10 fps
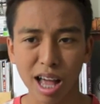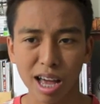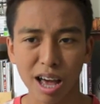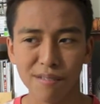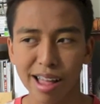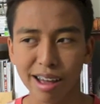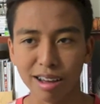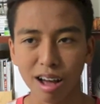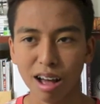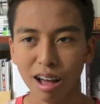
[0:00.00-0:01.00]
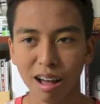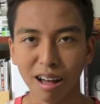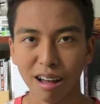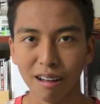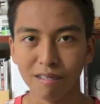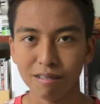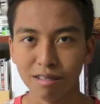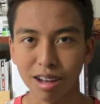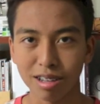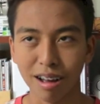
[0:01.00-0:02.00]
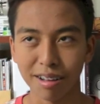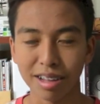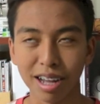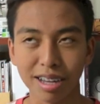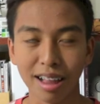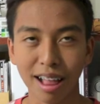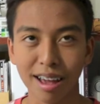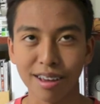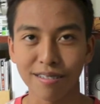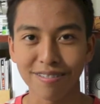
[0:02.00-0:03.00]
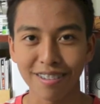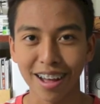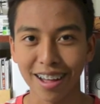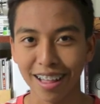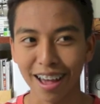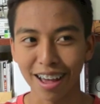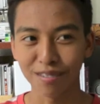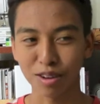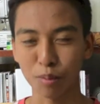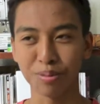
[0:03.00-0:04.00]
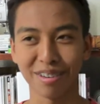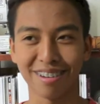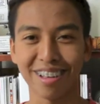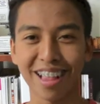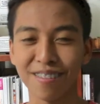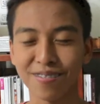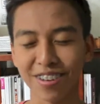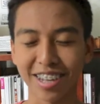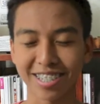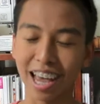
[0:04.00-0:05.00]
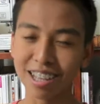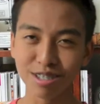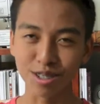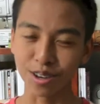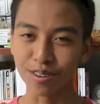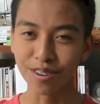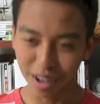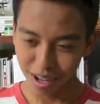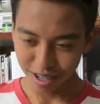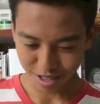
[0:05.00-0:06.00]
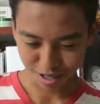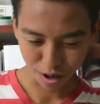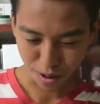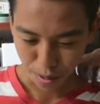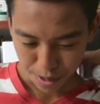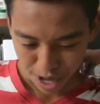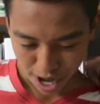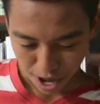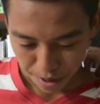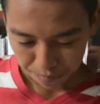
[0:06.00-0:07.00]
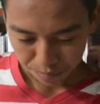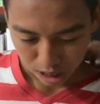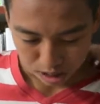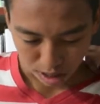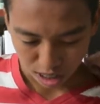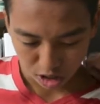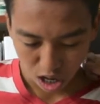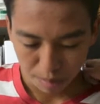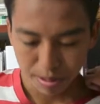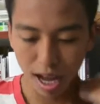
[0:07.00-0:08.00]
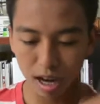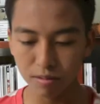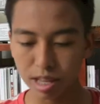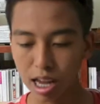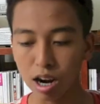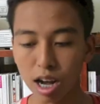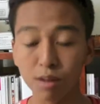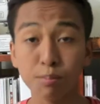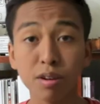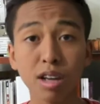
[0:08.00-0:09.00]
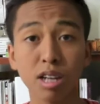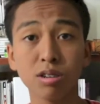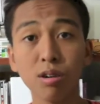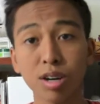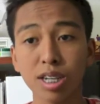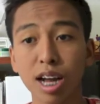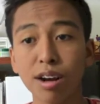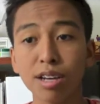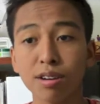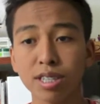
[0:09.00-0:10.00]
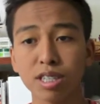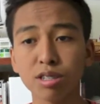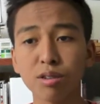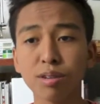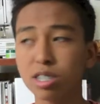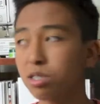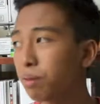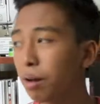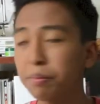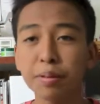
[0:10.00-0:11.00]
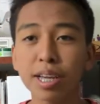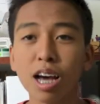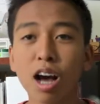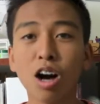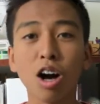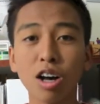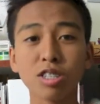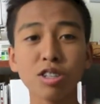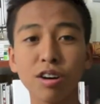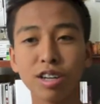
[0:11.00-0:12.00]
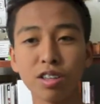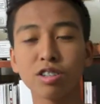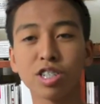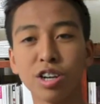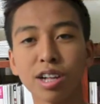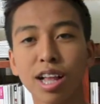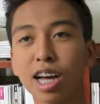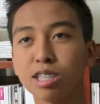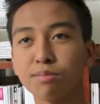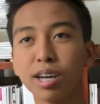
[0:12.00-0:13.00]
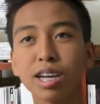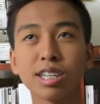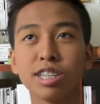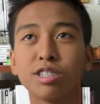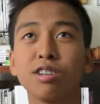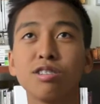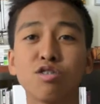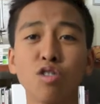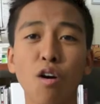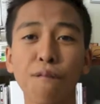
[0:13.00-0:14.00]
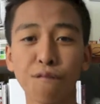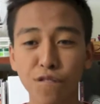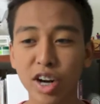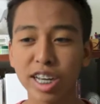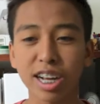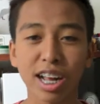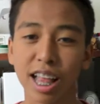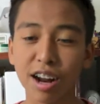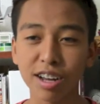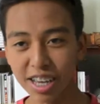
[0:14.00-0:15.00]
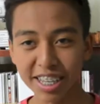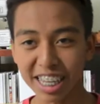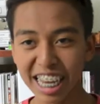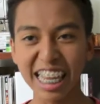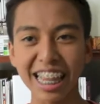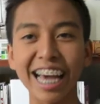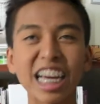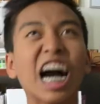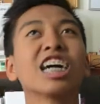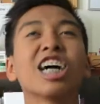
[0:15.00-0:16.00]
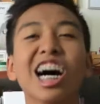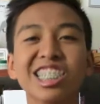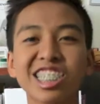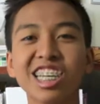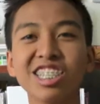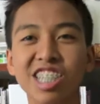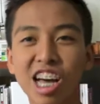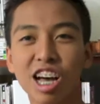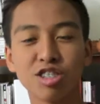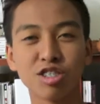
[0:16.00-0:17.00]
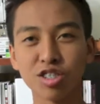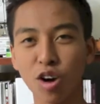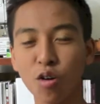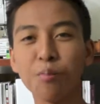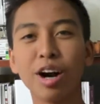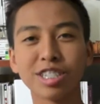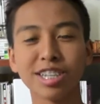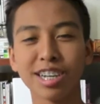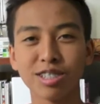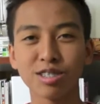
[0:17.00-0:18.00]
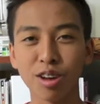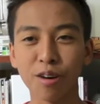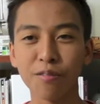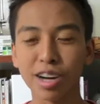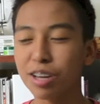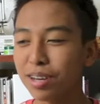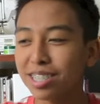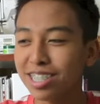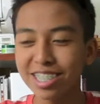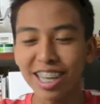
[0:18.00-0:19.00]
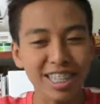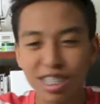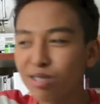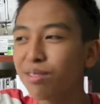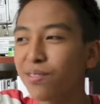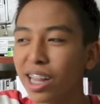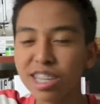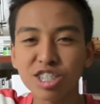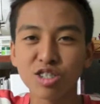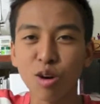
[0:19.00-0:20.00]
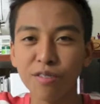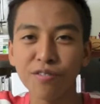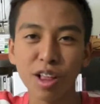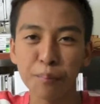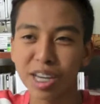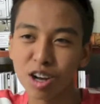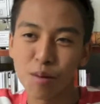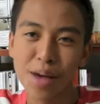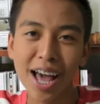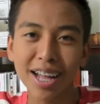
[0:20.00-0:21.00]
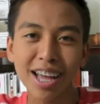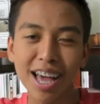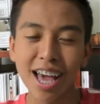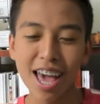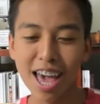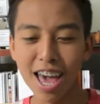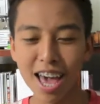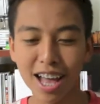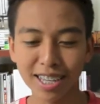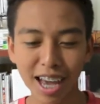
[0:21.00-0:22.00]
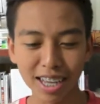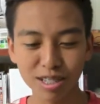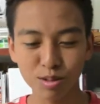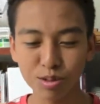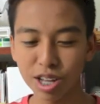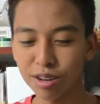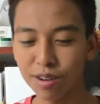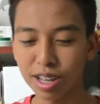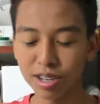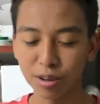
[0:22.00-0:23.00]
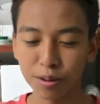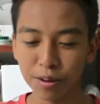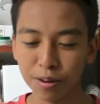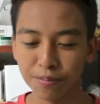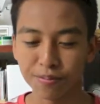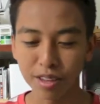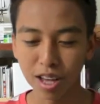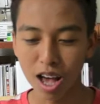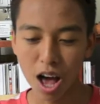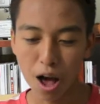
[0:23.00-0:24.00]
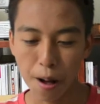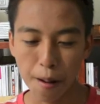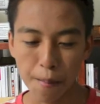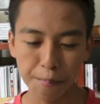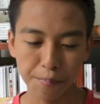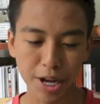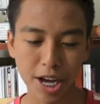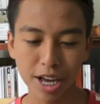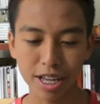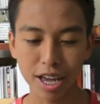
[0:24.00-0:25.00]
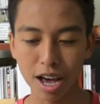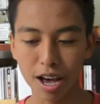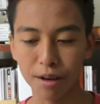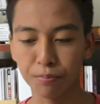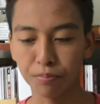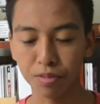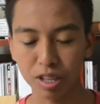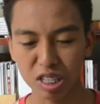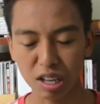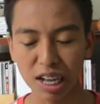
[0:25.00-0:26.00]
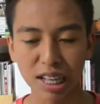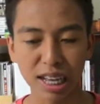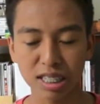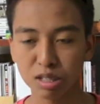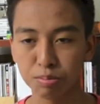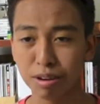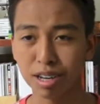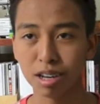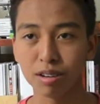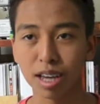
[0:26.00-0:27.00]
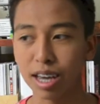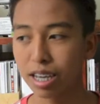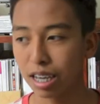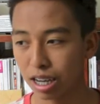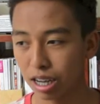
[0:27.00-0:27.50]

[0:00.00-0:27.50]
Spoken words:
I have like an online life, I have a computer life to attend to, so yeah. So I dropped out of there and moved on to ordinary US history, which is probably also another chill class. My teacher is so freaking hilarious. And he like cusses so much that is so funny because he's like this really short Filipino man. And yeah, he's really, really cool. But yeah, so that class is pretty okay.